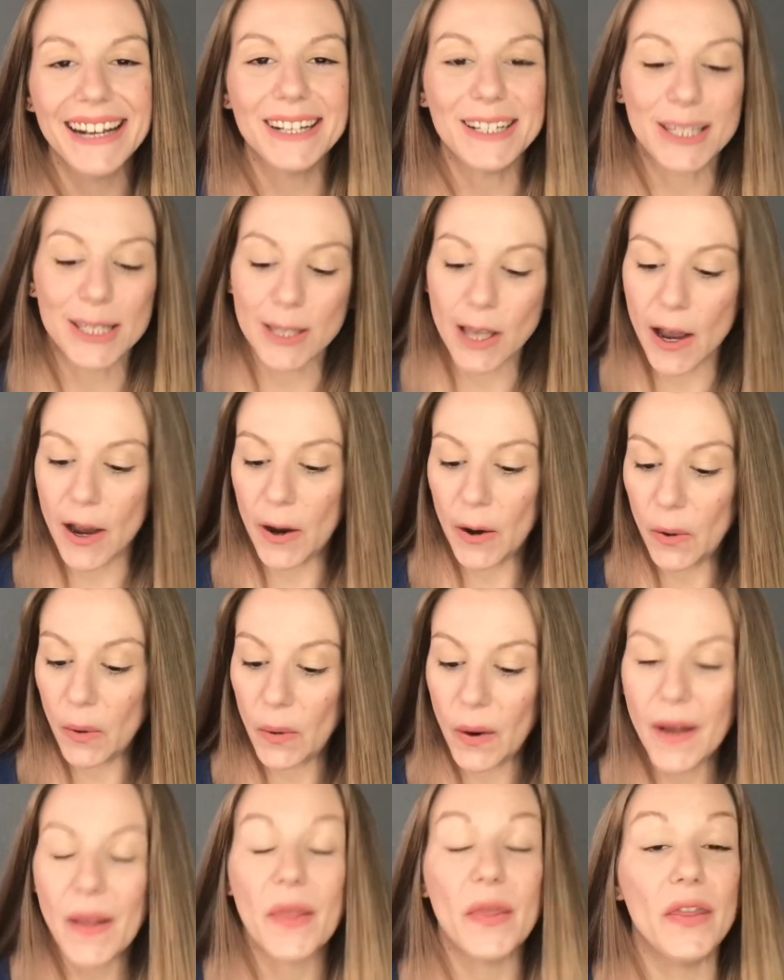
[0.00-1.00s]

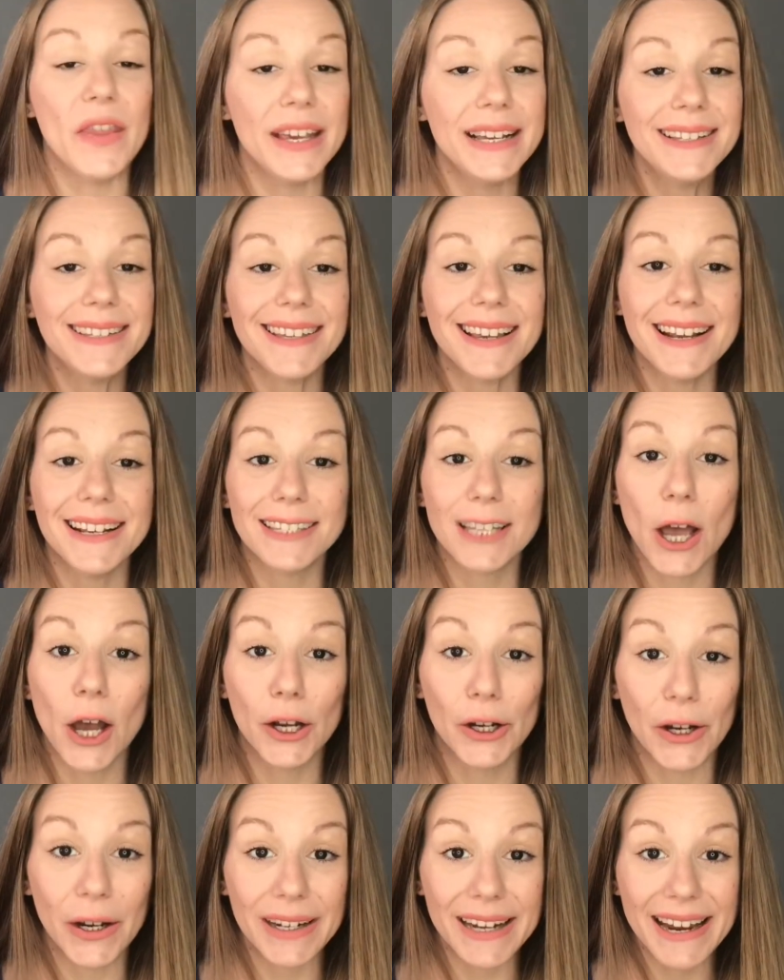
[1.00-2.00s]
So this is a
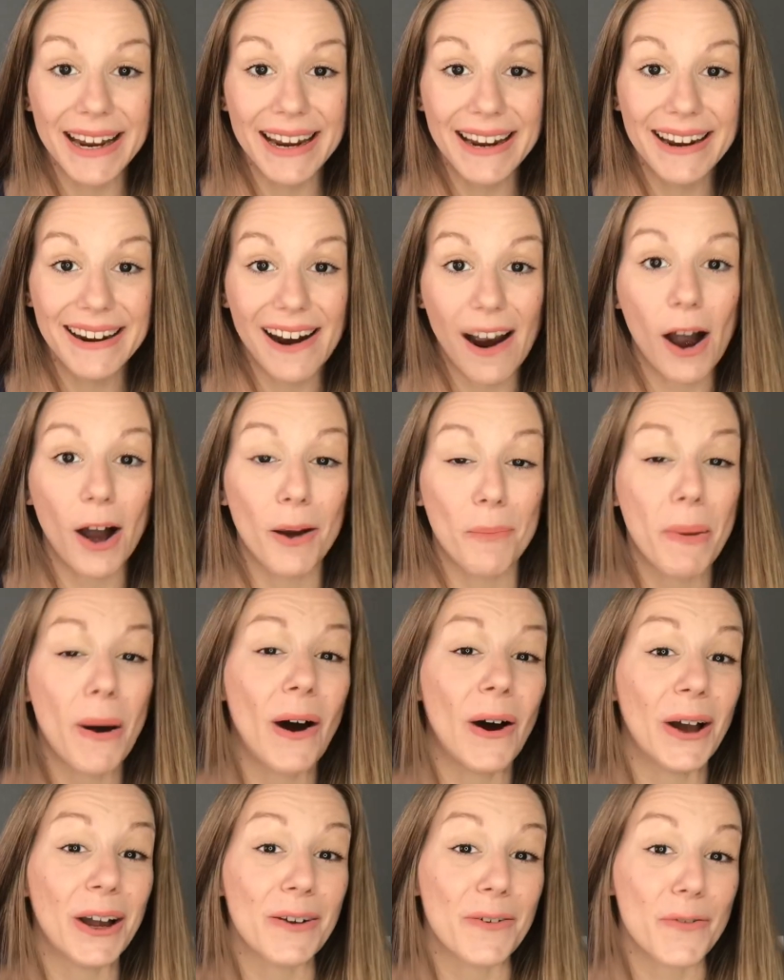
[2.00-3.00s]
goodie
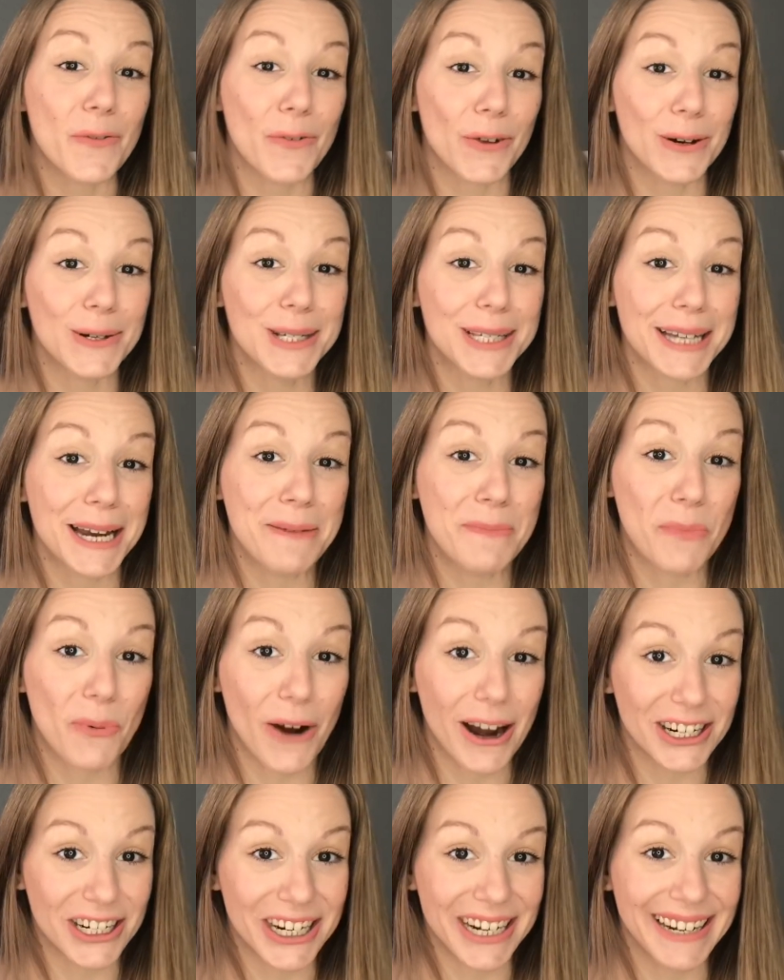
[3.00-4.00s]
upon first
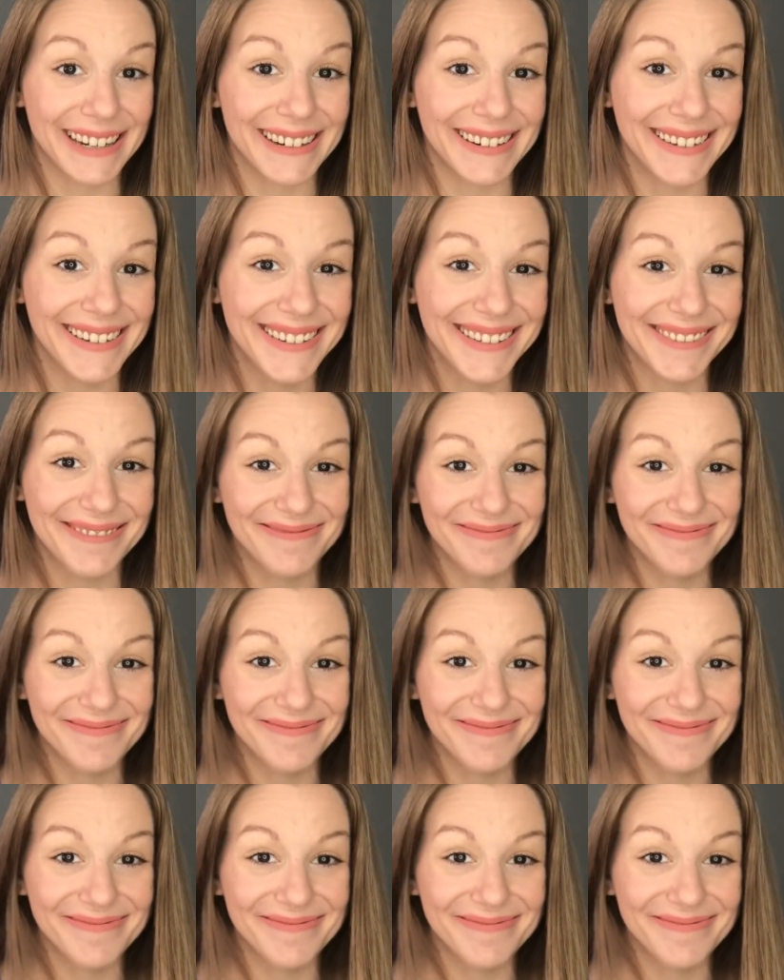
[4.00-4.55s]
impression.